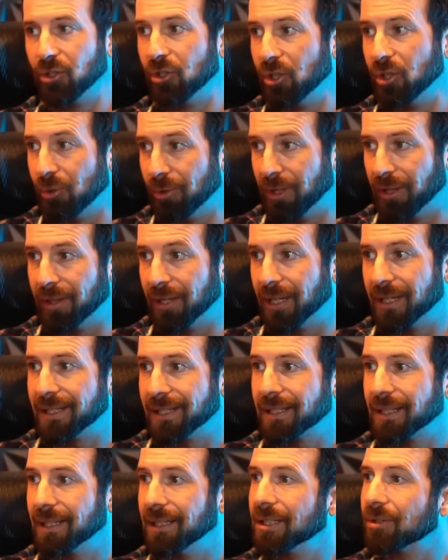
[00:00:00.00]
Due to
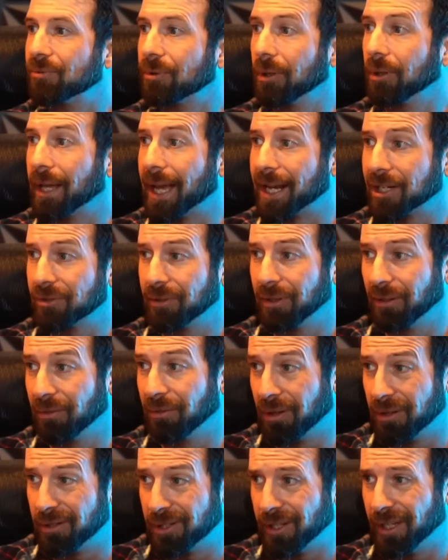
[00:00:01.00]
this, Israel actually
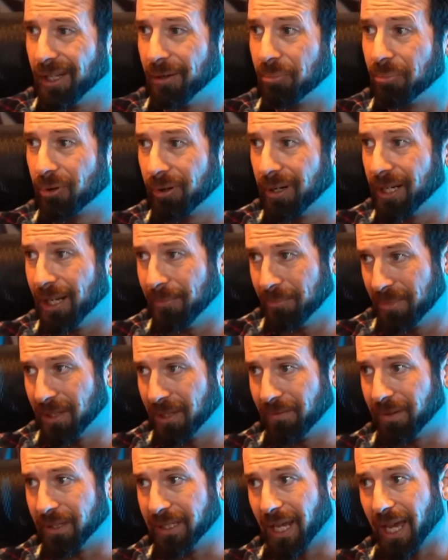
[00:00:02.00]
launched a
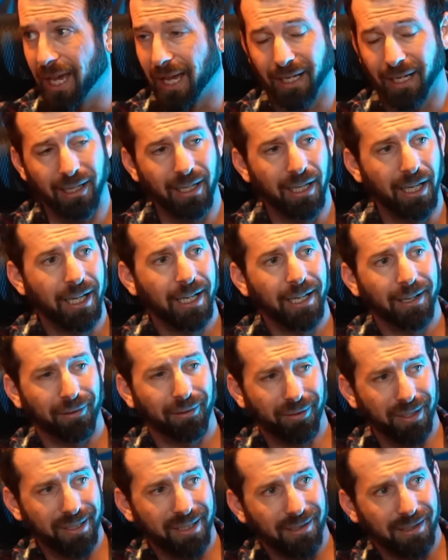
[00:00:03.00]
preemptive attack.
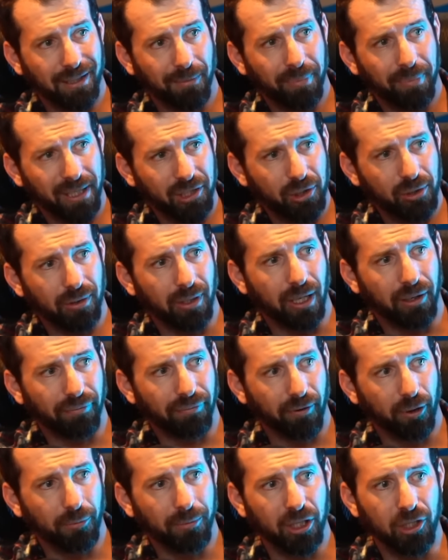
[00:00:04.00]
This is a picture
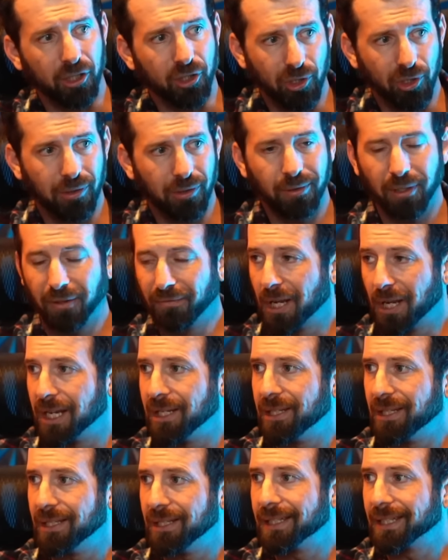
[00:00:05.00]
from June of
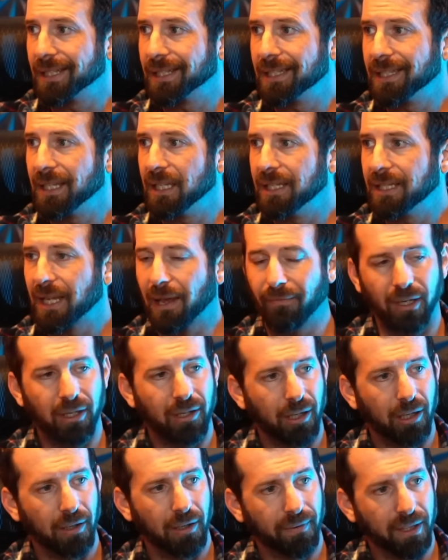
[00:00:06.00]
1967
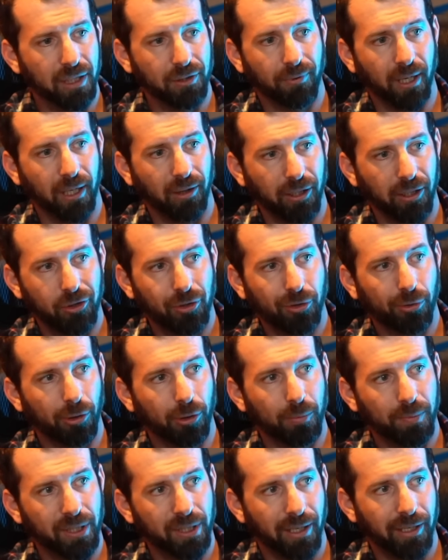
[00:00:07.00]
of Israeli
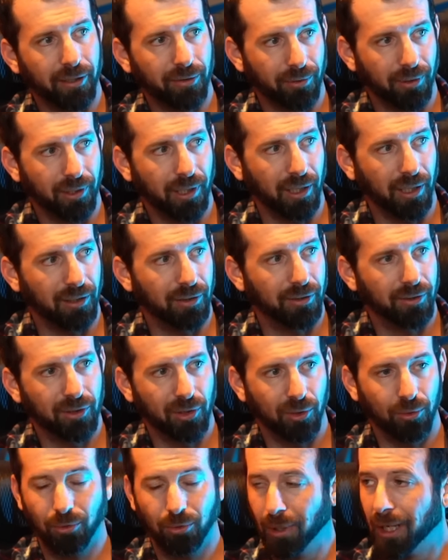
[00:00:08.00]
troops entering
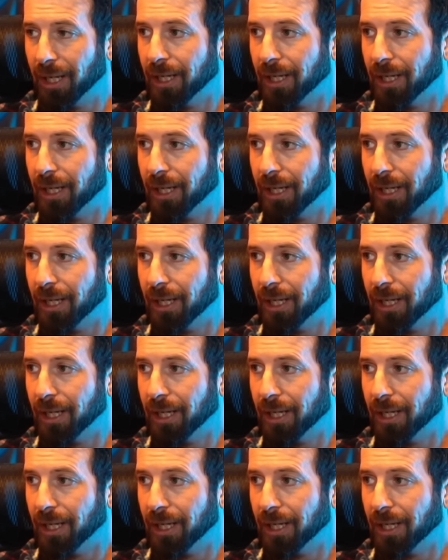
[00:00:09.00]
into